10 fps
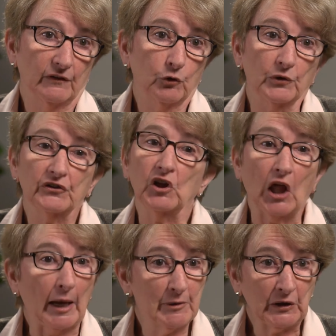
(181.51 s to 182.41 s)
Of course,
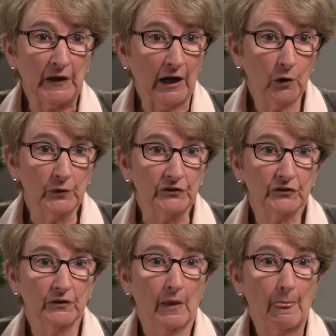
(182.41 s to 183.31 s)
climate now
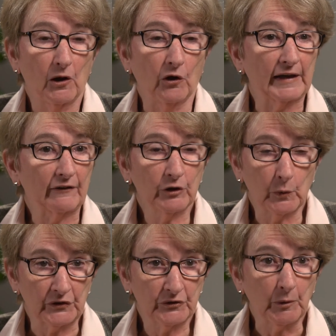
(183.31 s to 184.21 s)
is on
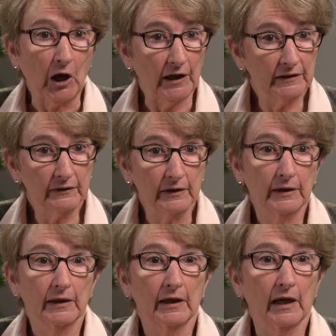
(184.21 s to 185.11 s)
everyone's mind
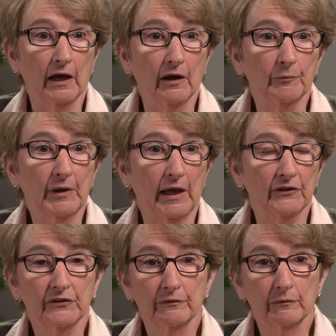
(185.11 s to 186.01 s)

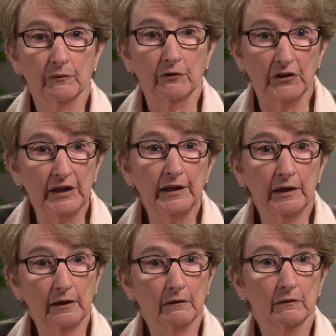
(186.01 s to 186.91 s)
as the